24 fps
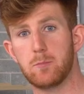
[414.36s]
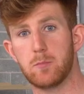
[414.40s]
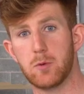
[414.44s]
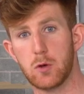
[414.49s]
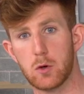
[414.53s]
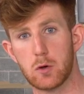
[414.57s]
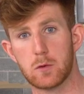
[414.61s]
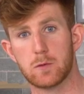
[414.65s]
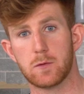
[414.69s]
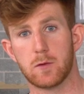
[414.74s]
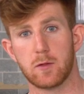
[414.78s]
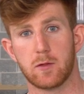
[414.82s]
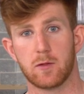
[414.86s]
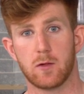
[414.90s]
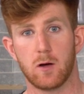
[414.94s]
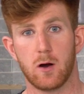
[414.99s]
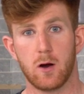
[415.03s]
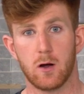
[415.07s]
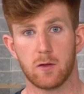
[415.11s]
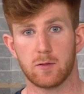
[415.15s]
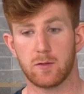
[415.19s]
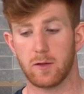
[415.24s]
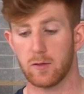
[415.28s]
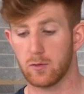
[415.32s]
beautiful
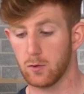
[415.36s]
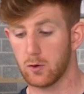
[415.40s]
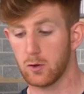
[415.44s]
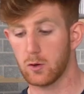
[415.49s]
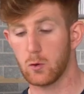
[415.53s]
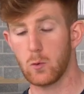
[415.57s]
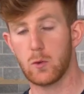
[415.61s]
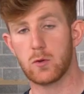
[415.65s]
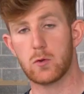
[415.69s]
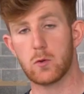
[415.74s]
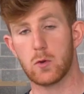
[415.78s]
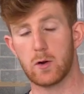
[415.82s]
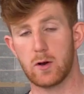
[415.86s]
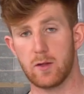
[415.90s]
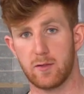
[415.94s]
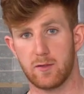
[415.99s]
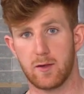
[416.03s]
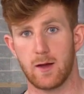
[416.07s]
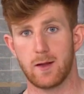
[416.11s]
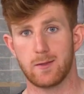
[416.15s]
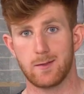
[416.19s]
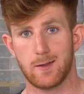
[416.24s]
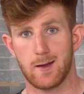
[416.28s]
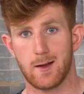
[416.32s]
sauce that's gonna go into our
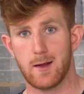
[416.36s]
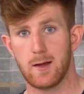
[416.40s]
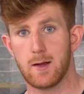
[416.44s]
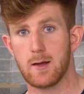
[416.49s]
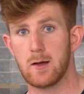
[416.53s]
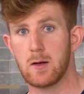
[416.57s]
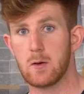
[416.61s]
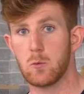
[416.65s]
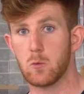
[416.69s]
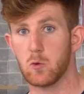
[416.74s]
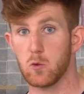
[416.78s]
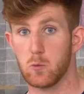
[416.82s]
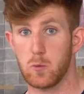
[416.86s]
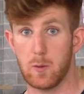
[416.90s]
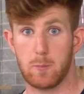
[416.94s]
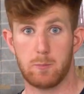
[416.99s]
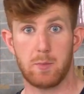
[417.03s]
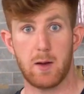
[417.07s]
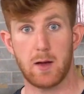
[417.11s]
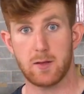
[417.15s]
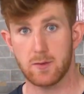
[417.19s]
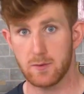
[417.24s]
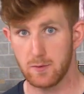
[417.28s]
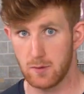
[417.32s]
lasagna, which will be
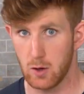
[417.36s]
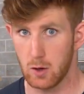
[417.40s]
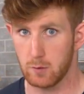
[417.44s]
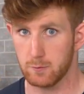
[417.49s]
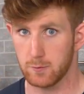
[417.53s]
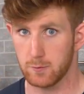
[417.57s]
baked in the